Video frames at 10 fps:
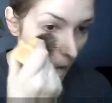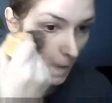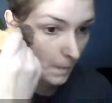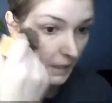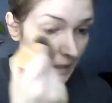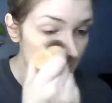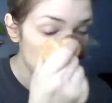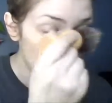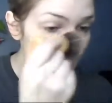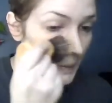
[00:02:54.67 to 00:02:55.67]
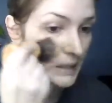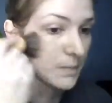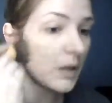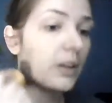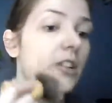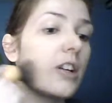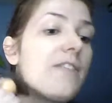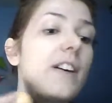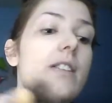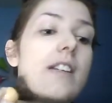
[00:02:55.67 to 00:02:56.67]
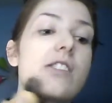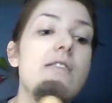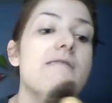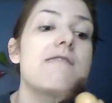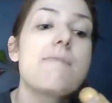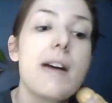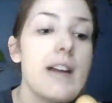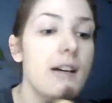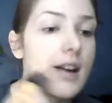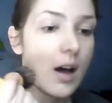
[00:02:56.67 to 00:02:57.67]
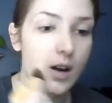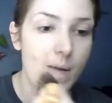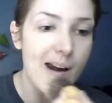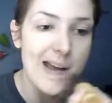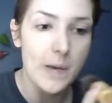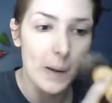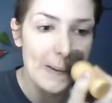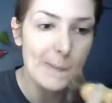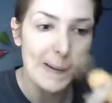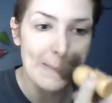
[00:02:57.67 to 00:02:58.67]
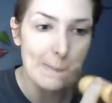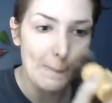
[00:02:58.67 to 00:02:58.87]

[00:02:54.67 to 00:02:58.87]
because you can always build on your foundation, depending on how dramatic you want it to be.